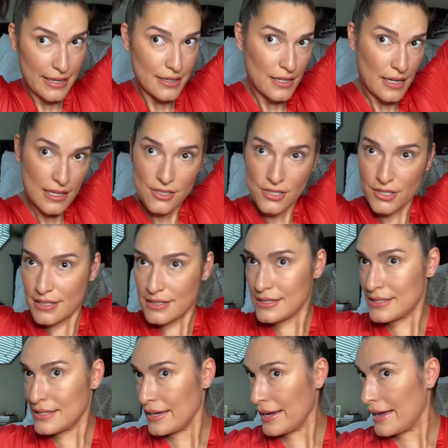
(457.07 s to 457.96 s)
as you can
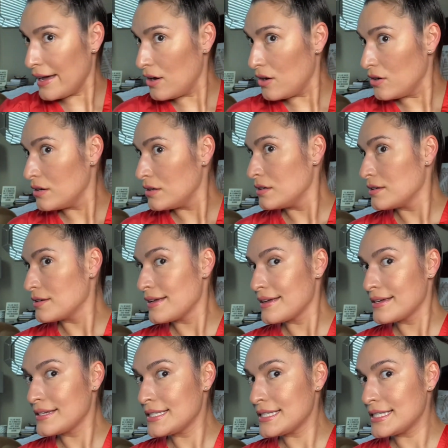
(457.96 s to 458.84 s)
see how
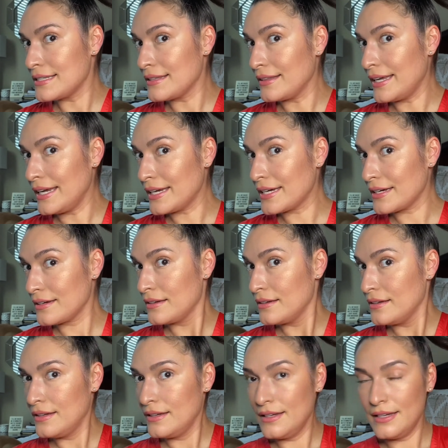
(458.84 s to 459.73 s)
sleek
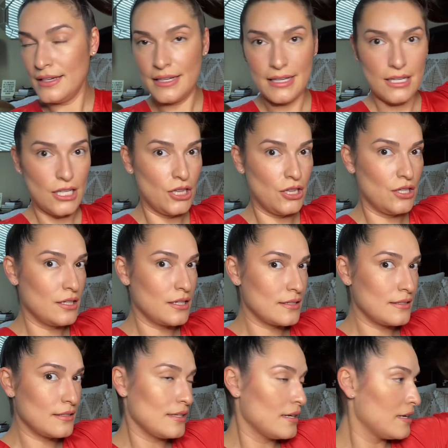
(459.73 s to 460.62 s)
it
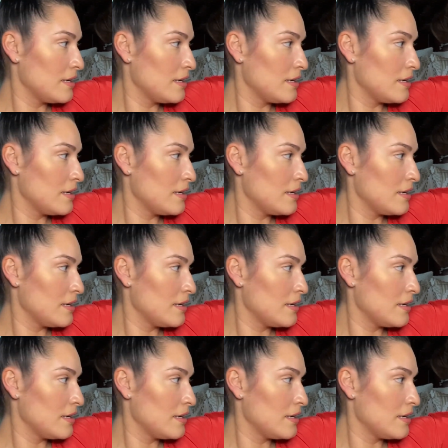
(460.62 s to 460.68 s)
looks,